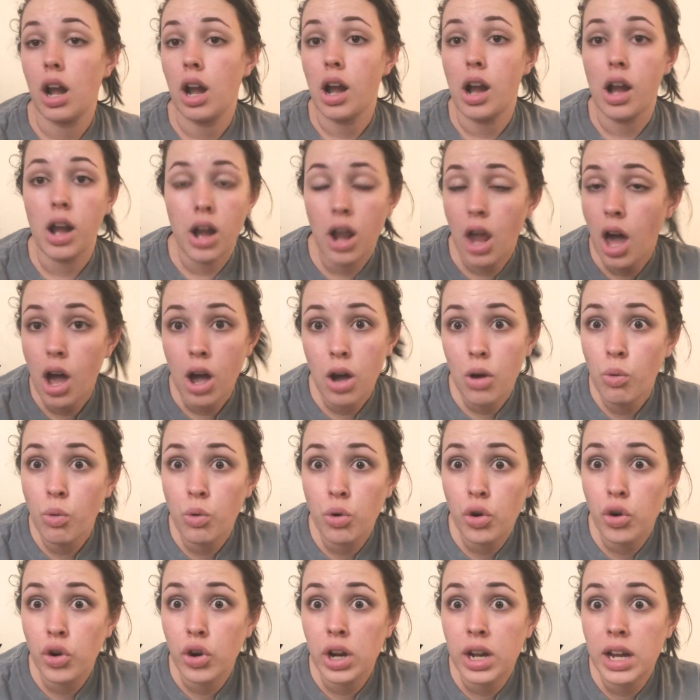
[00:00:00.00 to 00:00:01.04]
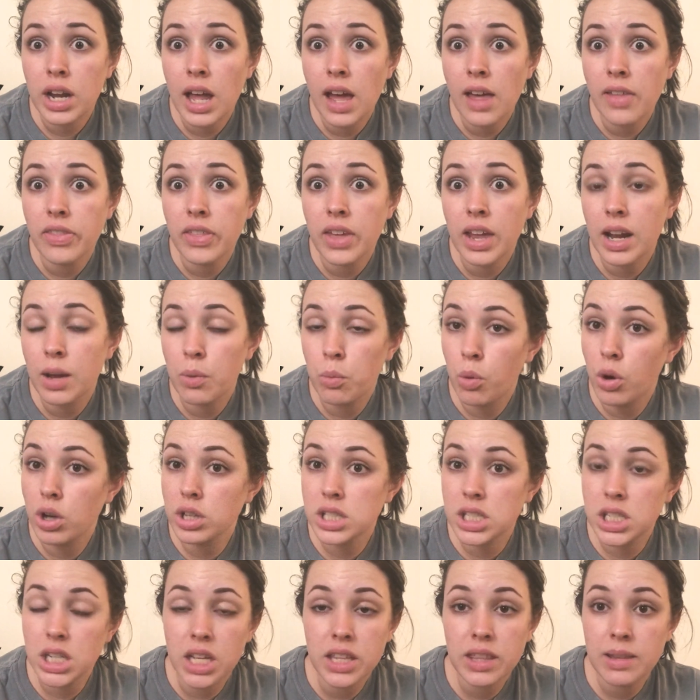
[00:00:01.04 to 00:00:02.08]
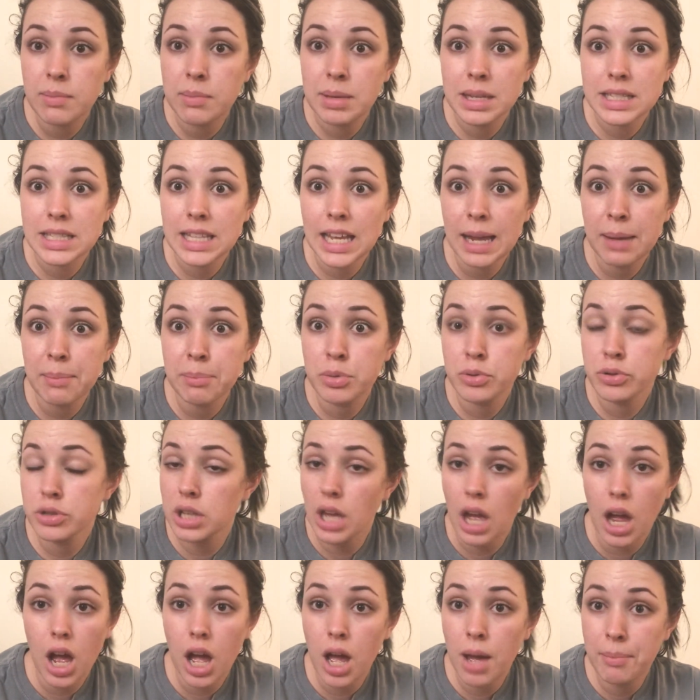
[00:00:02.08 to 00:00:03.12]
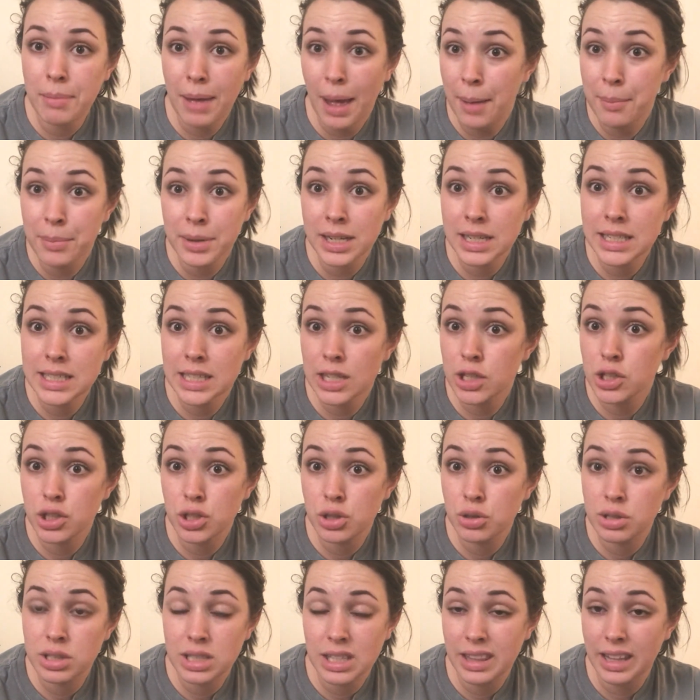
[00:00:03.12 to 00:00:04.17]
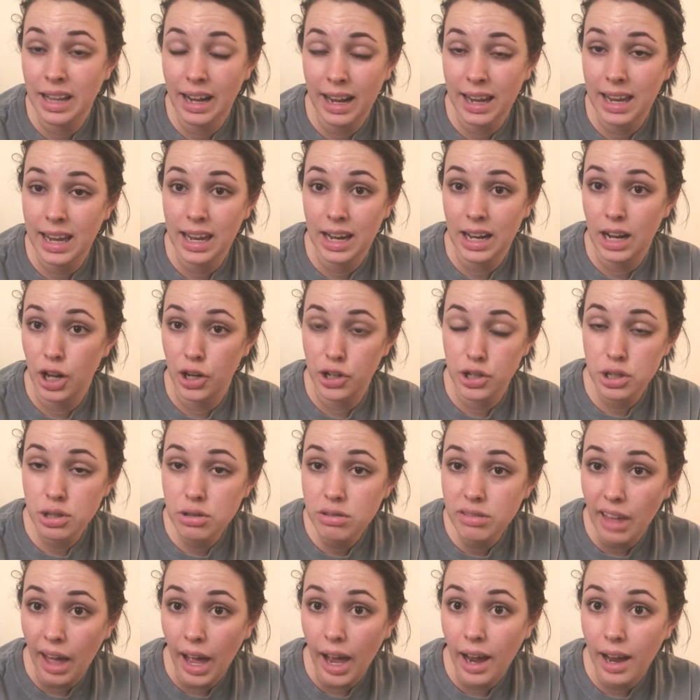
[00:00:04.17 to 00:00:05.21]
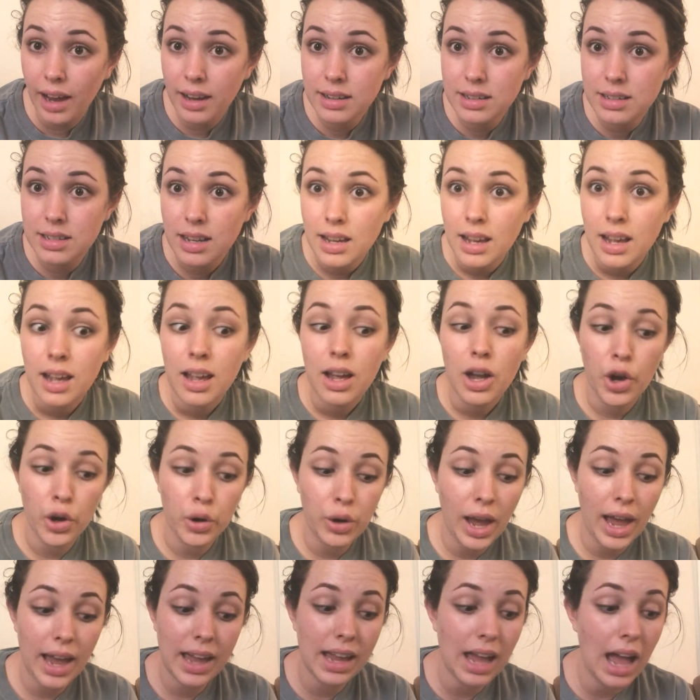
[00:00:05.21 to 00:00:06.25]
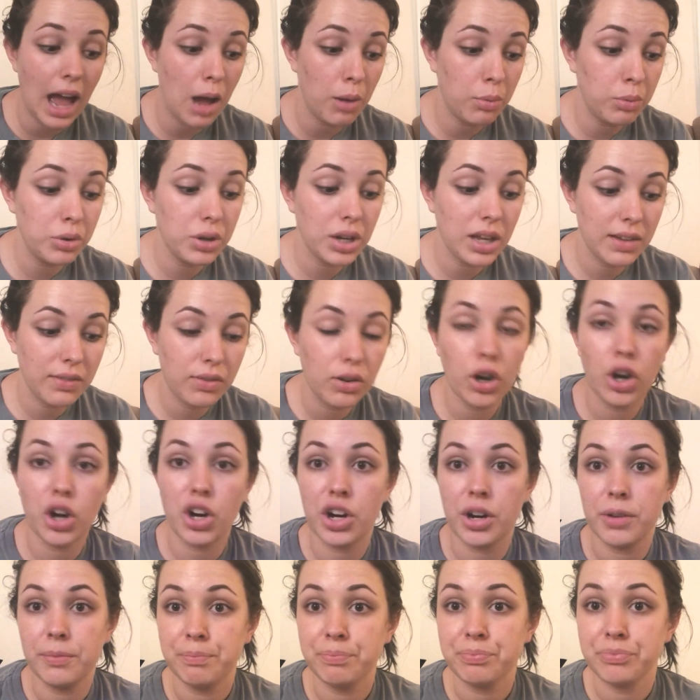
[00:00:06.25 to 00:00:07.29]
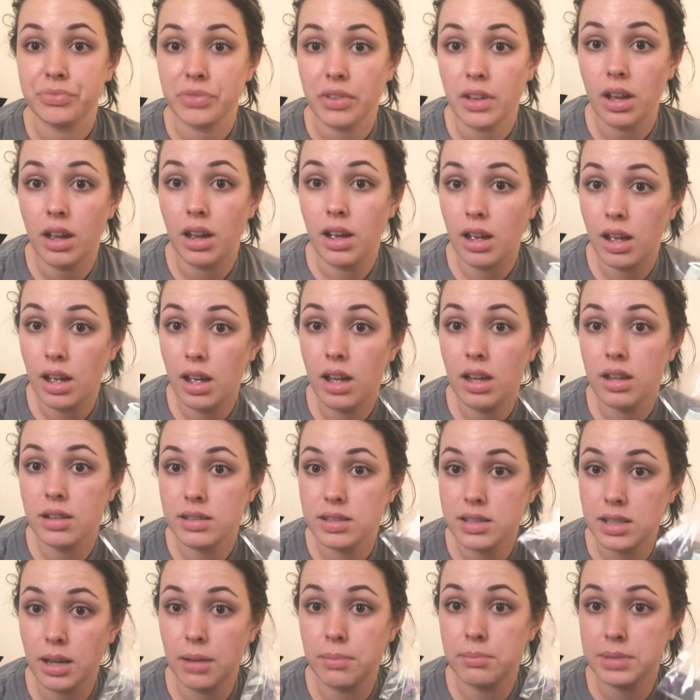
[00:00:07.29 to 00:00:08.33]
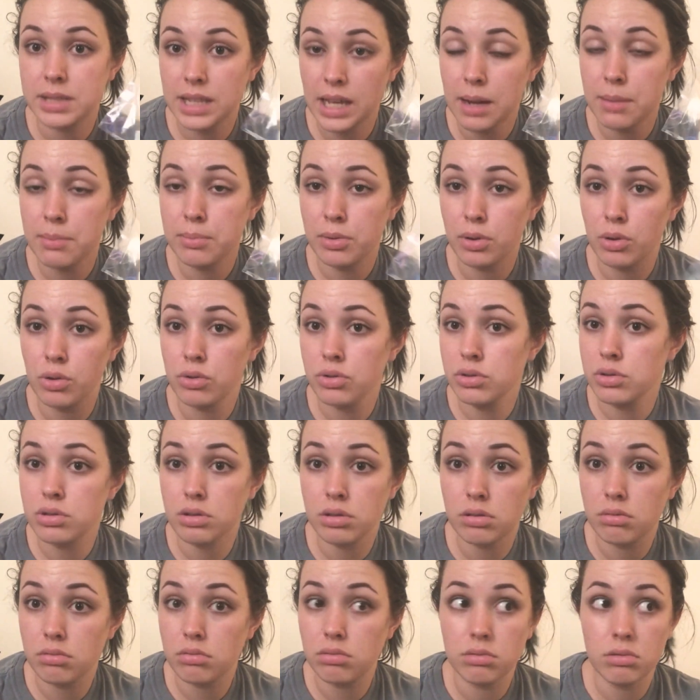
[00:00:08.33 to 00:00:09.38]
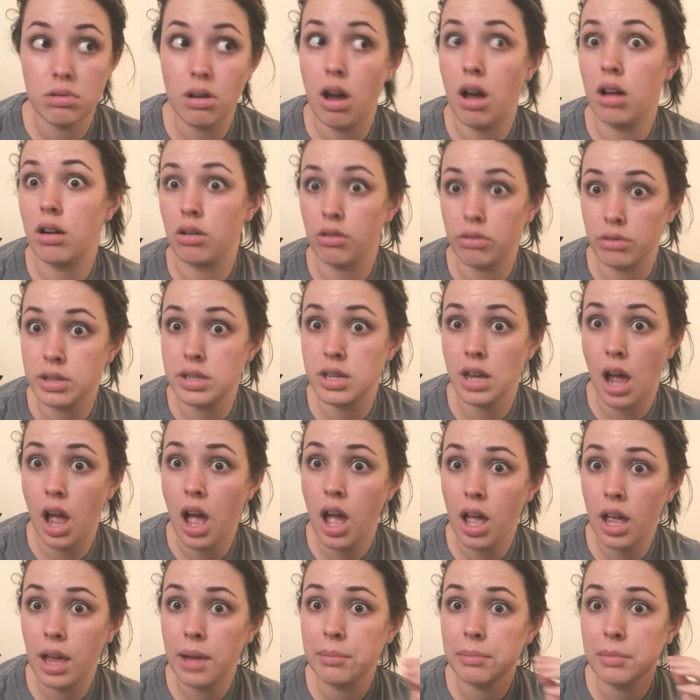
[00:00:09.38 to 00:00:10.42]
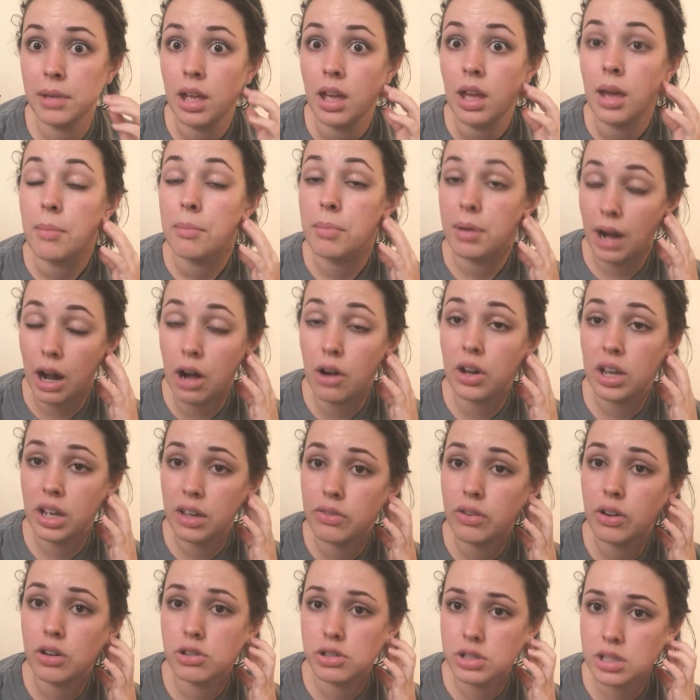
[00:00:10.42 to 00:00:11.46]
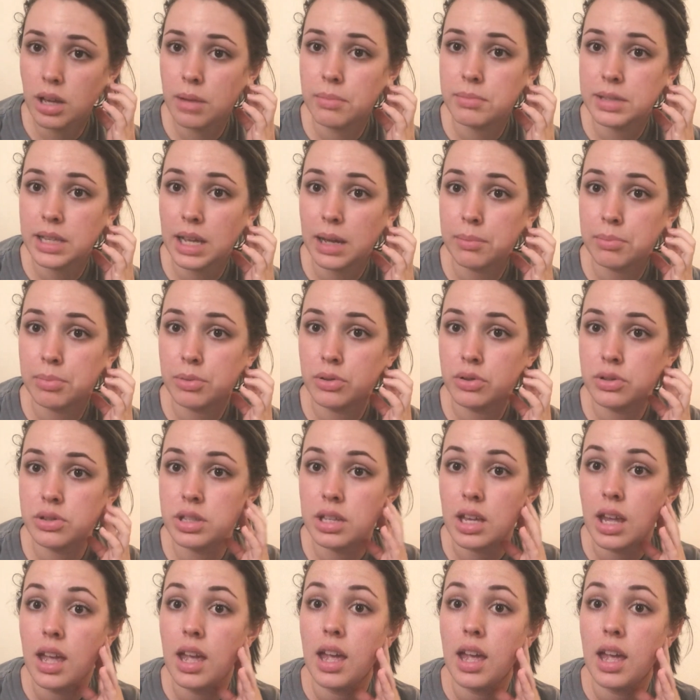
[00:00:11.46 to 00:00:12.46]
not ordering nothing and wants nothing but samples, I'm going to tell Susan that I cannot do that. Okay, I will give her some samples, not all the time, but I'll give her some samples.